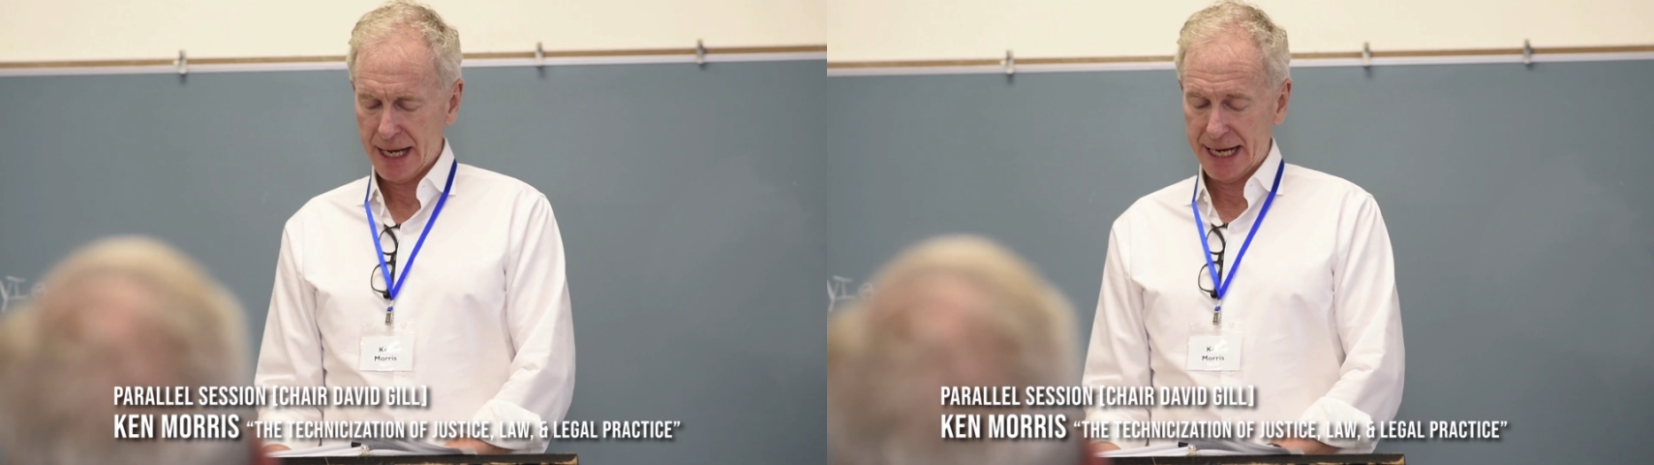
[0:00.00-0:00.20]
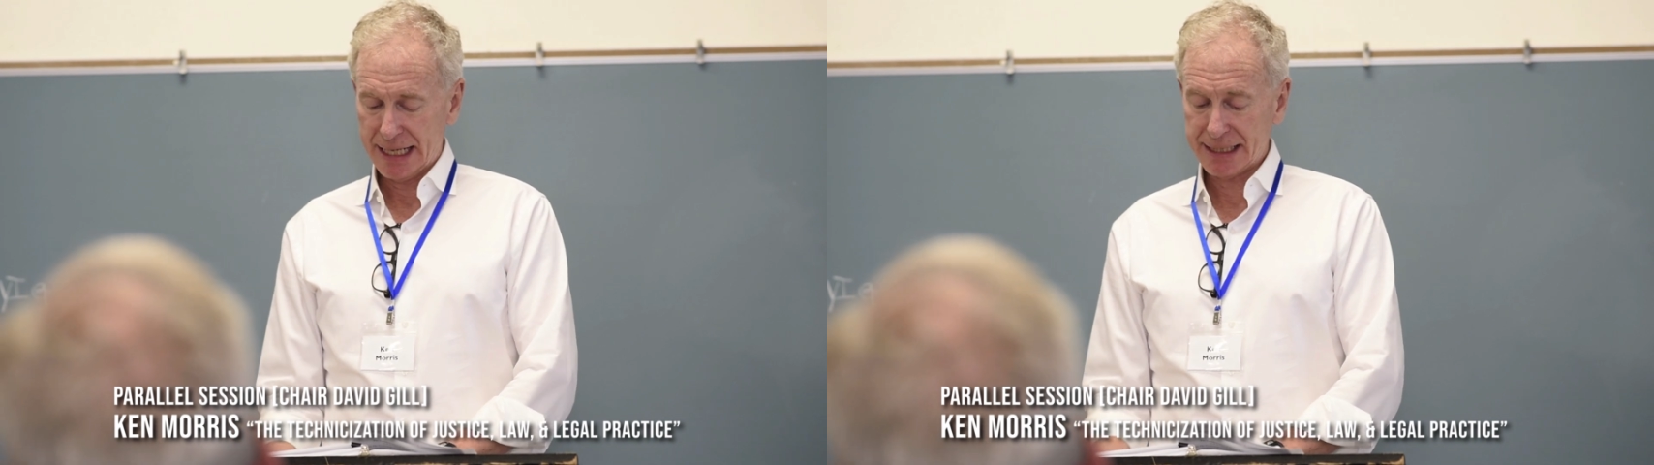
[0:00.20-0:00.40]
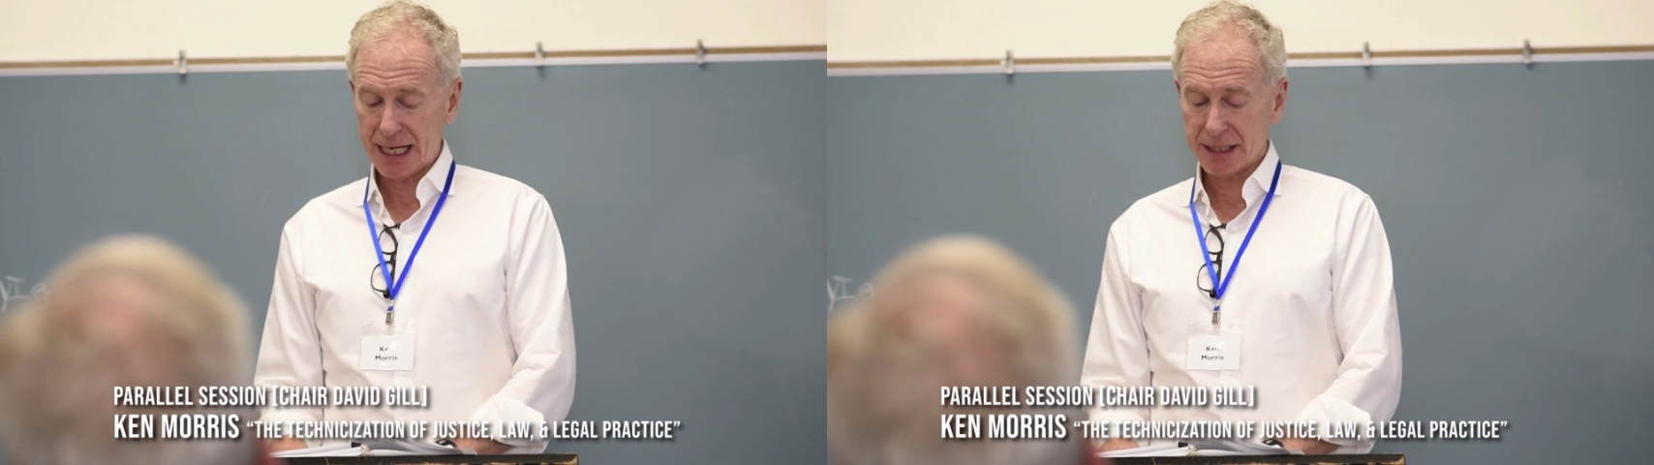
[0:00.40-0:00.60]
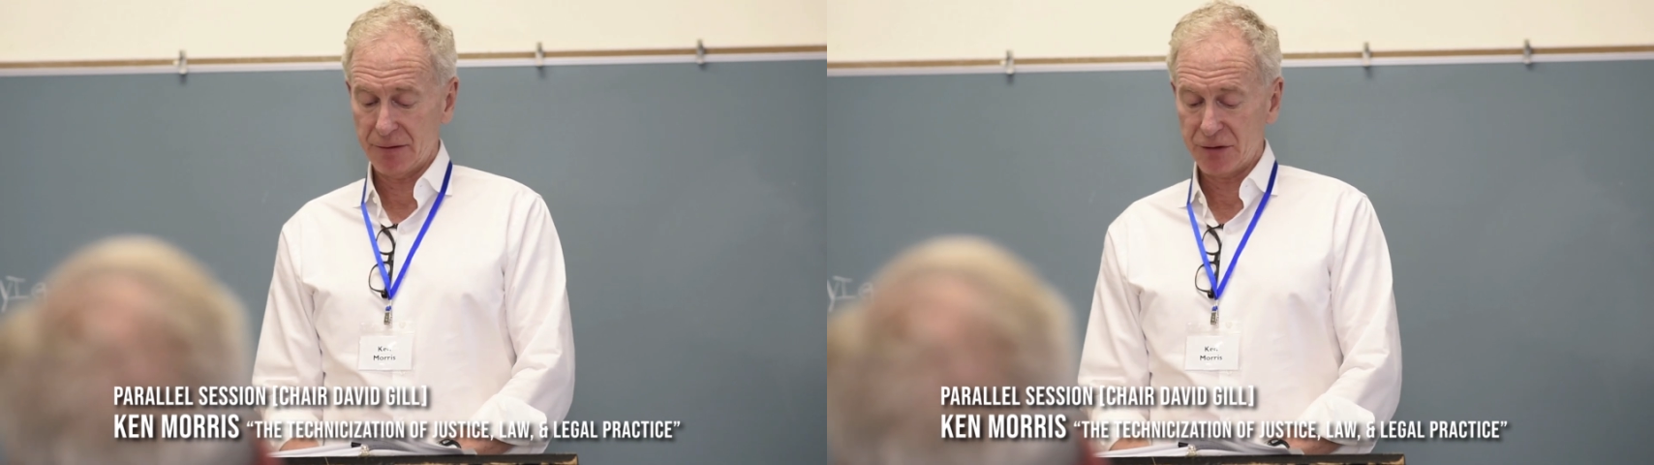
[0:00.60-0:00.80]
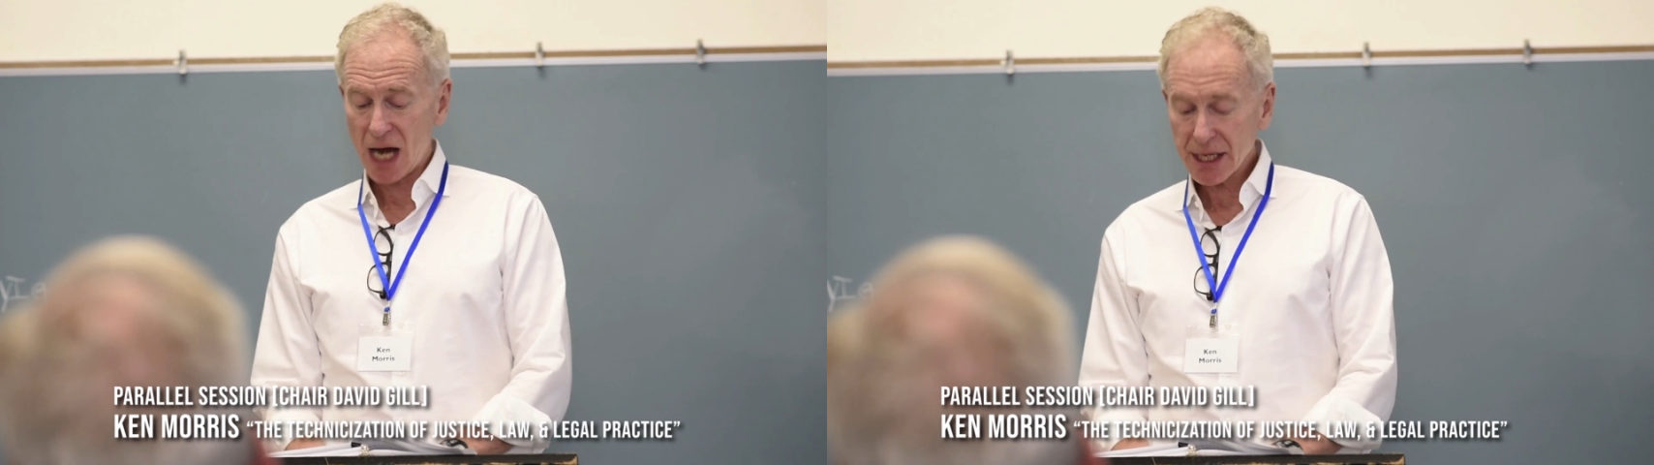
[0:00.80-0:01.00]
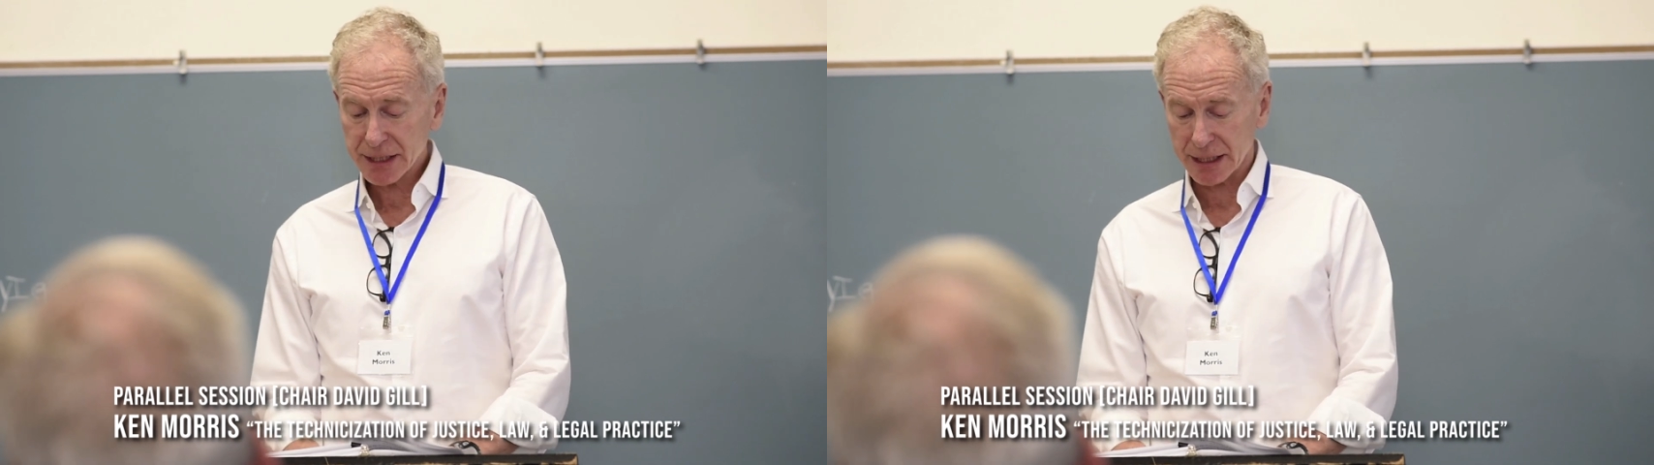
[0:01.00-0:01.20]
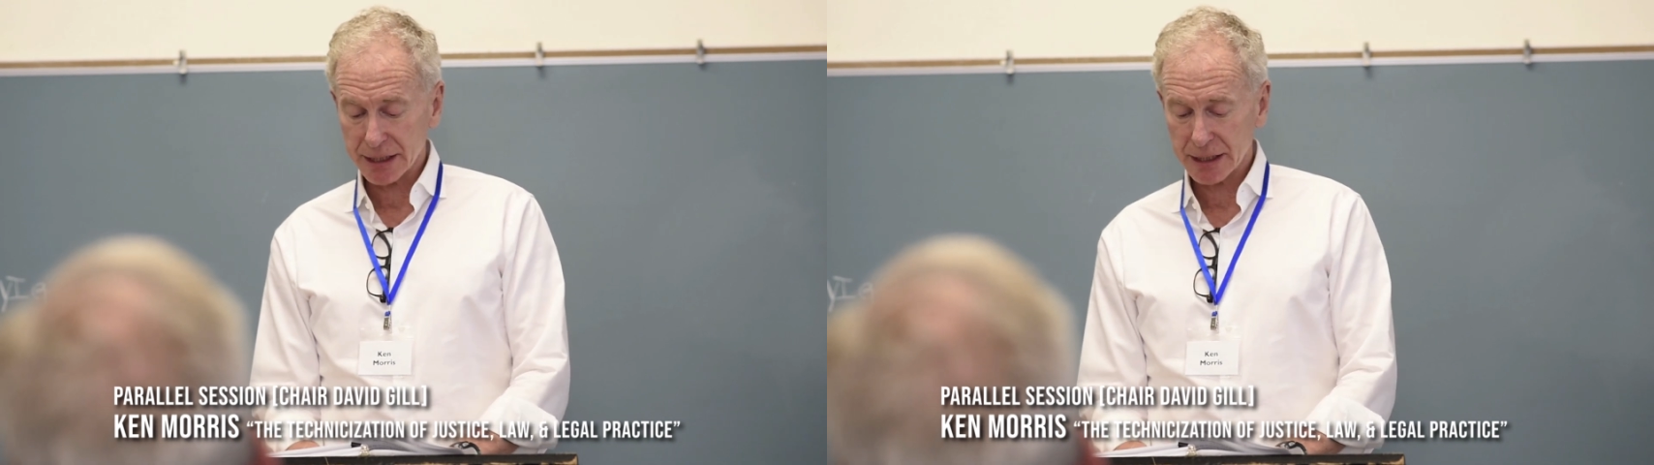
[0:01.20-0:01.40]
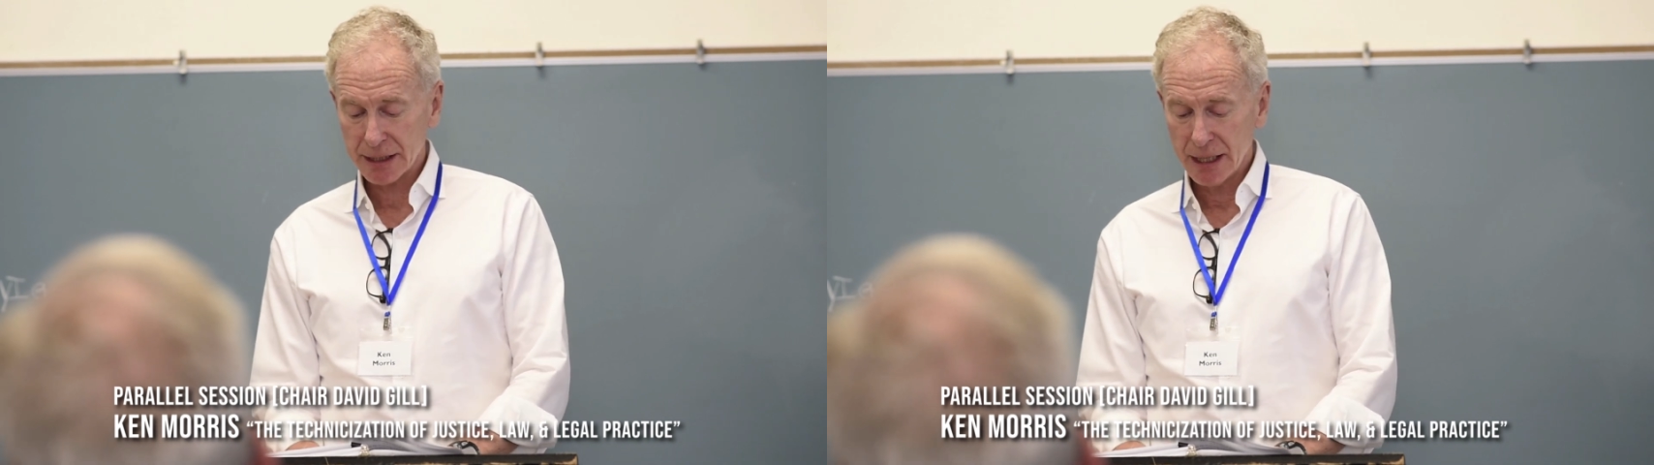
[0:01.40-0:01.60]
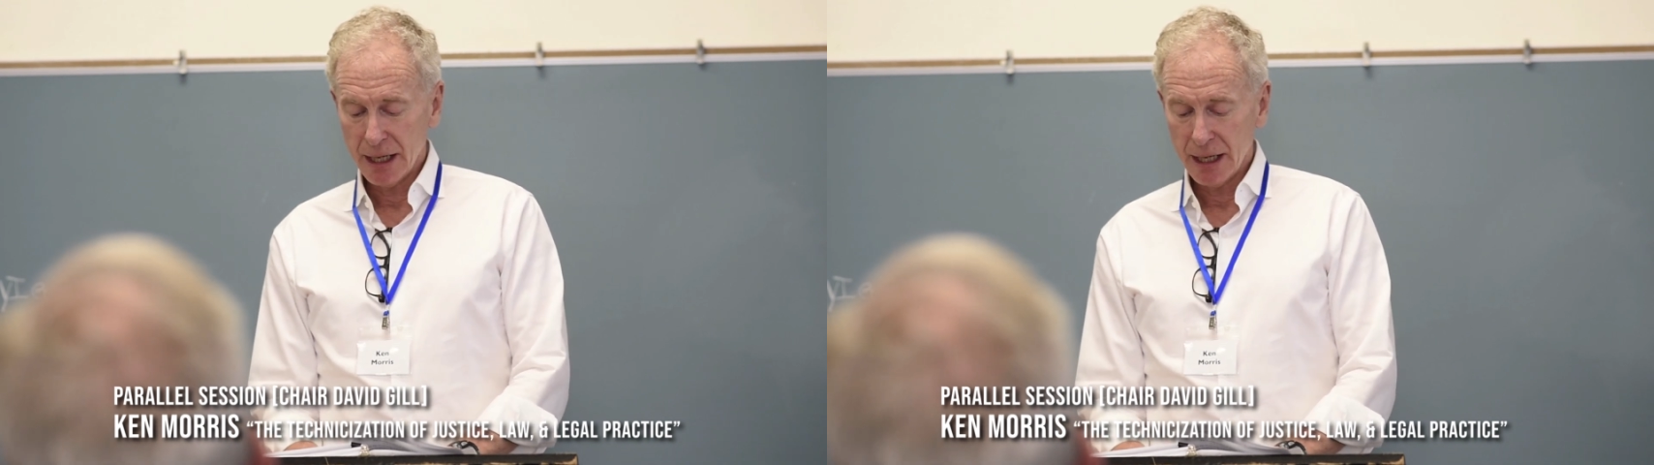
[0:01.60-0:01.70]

in a sense of justice